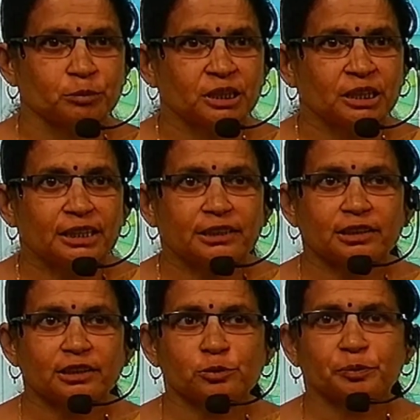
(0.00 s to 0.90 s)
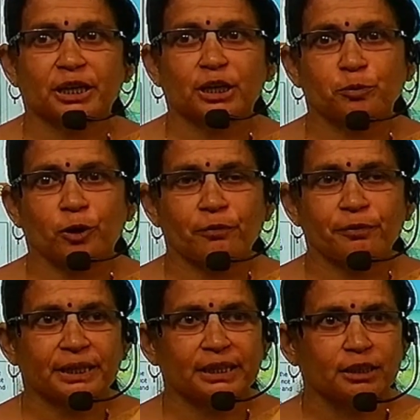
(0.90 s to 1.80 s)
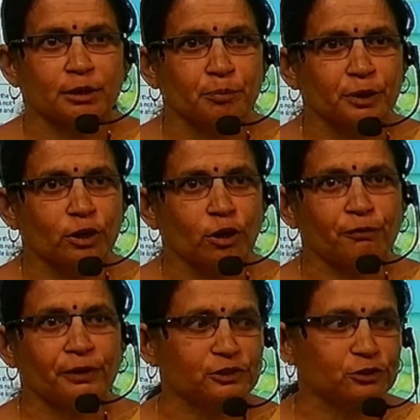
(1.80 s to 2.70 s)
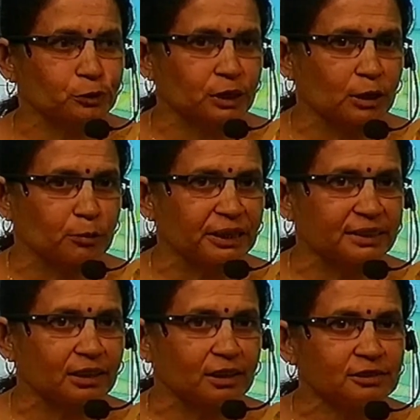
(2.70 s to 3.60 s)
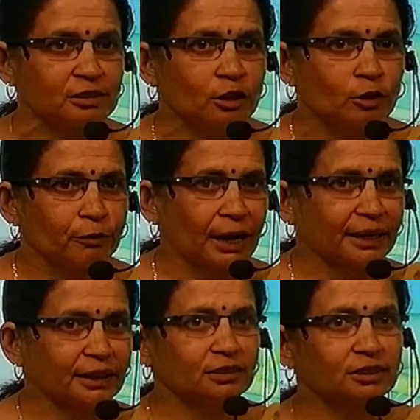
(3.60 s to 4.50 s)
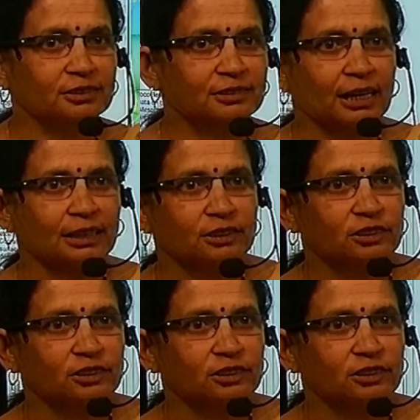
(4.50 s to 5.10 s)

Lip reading: it is made up of a number of vascular bundles varying the size